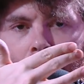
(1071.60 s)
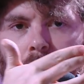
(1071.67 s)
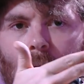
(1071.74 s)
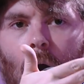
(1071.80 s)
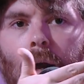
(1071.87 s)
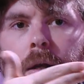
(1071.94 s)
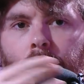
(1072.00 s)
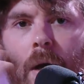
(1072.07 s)
of
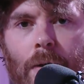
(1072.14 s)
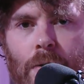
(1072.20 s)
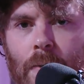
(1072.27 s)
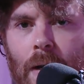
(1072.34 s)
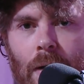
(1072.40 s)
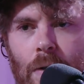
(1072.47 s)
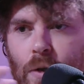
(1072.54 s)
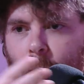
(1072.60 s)

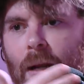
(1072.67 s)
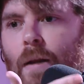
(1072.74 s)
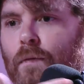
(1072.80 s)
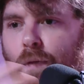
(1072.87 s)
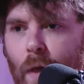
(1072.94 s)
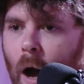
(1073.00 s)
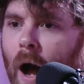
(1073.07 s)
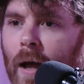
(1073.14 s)
unadulterated train of
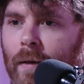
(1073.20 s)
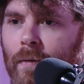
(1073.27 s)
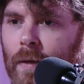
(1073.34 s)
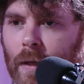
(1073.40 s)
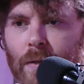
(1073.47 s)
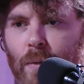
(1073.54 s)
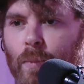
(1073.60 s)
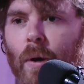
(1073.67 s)
thought
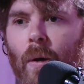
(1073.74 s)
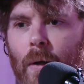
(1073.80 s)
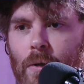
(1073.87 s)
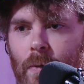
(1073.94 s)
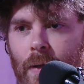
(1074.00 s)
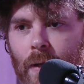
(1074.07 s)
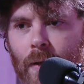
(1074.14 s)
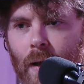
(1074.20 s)
into
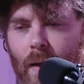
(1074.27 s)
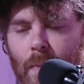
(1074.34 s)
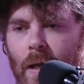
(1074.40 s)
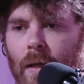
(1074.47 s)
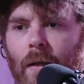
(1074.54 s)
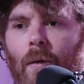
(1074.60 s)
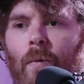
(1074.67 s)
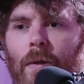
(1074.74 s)
poetry and
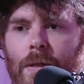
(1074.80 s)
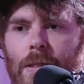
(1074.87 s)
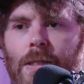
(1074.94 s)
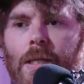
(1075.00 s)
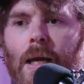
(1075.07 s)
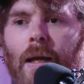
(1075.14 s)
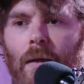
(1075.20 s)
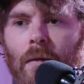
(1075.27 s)
making it really
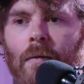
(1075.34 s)
sing.